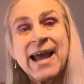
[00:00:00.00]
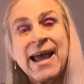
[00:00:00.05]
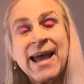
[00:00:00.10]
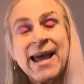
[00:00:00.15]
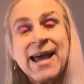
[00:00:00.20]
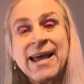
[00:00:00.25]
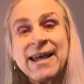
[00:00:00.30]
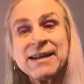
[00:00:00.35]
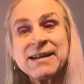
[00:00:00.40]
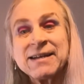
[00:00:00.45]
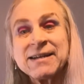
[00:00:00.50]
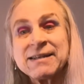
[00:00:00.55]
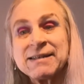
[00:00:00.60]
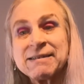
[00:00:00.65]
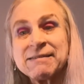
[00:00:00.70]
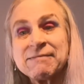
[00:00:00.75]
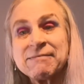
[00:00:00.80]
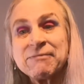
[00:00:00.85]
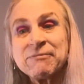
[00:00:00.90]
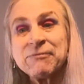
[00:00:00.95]

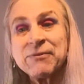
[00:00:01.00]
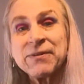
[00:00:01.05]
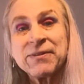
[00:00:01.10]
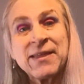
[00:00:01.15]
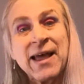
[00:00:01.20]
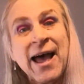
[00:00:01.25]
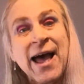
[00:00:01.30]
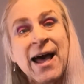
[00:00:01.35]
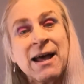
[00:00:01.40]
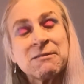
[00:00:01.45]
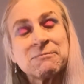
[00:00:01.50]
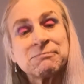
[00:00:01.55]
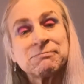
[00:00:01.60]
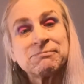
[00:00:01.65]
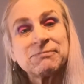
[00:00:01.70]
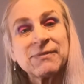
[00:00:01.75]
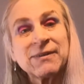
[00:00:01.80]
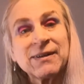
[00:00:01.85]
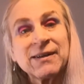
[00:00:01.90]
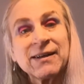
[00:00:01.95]
And with that,
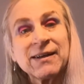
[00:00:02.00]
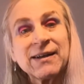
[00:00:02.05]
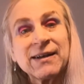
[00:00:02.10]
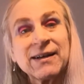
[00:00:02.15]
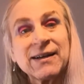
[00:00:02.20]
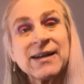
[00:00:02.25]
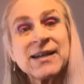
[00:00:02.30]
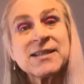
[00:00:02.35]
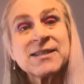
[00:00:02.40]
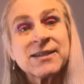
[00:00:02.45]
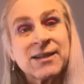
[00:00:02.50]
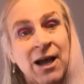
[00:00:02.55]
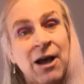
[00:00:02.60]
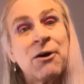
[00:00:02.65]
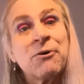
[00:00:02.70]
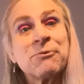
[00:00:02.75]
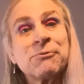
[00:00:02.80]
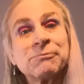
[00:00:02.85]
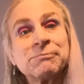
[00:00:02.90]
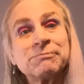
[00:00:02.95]
let's
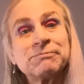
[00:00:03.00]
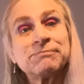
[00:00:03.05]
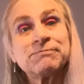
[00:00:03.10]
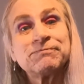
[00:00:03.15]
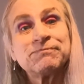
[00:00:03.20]
go.